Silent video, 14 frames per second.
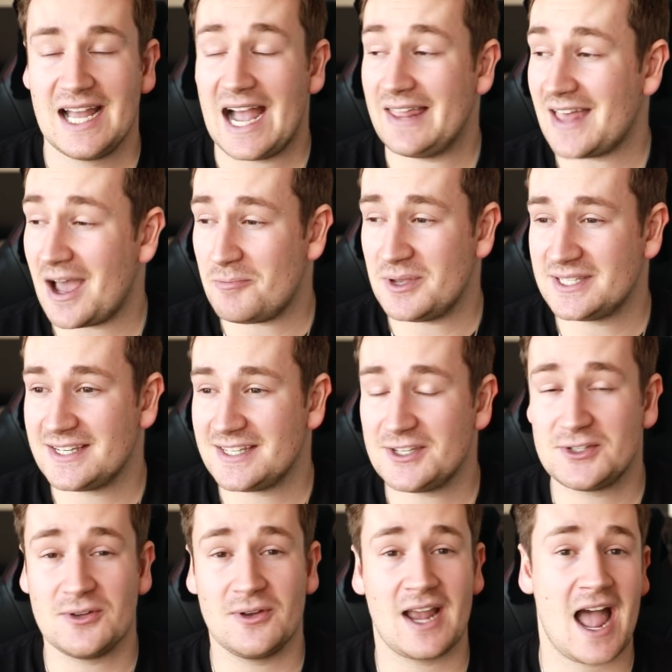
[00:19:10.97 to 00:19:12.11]
And that business is
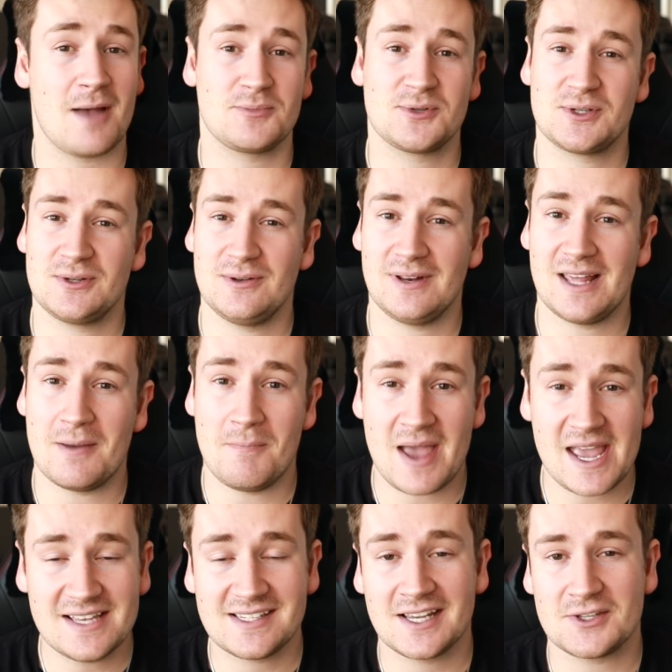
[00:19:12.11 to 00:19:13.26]
doing absolutely
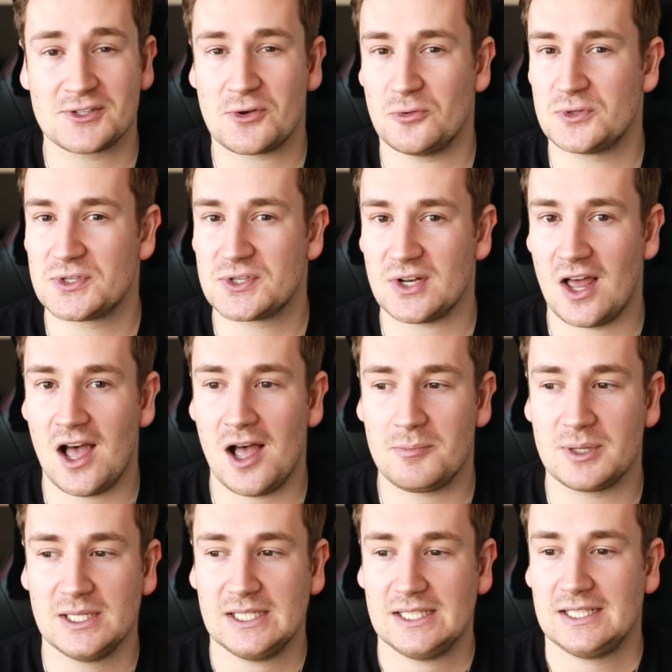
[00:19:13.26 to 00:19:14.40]
amazing. It's called Slurp.